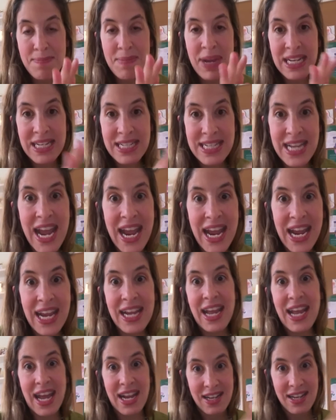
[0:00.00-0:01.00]

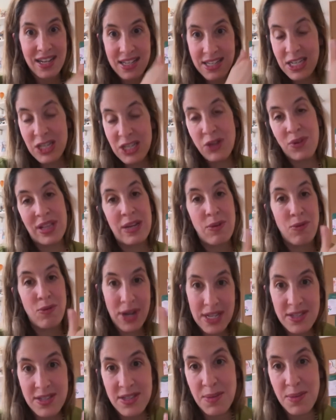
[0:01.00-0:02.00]
maintain and continually
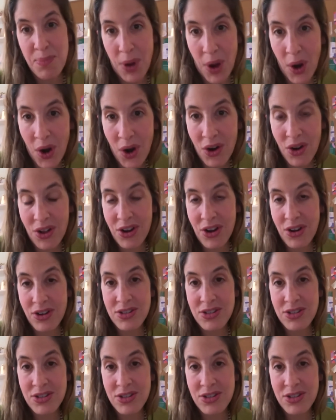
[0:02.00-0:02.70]
raise the bar on our